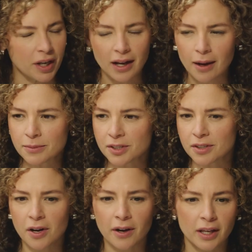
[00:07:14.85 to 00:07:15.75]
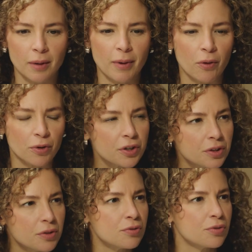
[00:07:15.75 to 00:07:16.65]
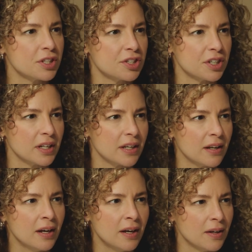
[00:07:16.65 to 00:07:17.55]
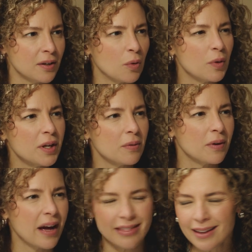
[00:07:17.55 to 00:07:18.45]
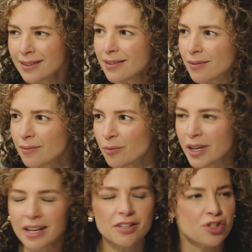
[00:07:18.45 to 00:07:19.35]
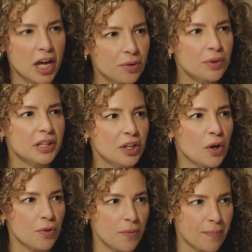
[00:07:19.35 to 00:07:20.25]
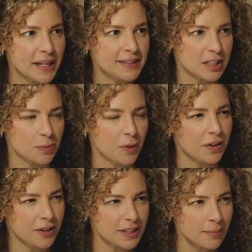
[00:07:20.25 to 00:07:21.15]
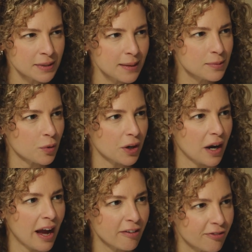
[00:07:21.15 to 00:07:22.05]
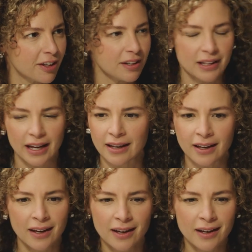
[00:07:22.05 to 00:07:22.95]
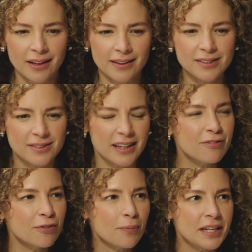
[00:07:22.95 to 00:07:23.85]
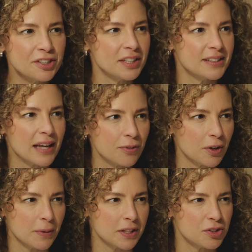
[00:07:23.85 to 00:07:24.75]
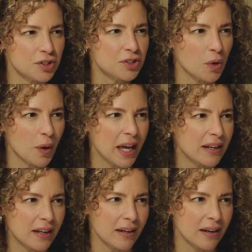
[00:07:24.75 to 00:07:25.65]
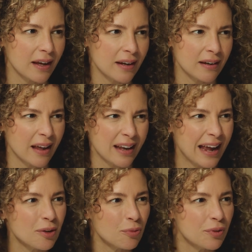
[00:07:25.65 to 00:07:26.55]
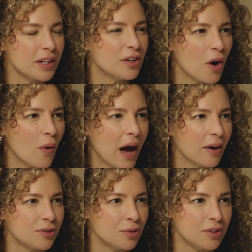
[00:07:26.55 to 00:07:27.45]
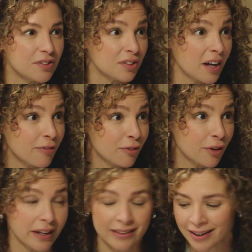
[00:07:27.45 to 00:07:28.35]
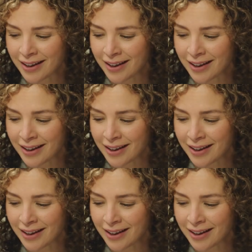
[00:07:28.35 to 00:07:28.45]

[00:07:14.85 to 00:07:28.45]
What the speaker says: it comes to talking about good nutrition. And, I think we can generally know the basics, but there are some times where I feel like this information is out there, but it's just so hidden. And I don't really know how to discover it,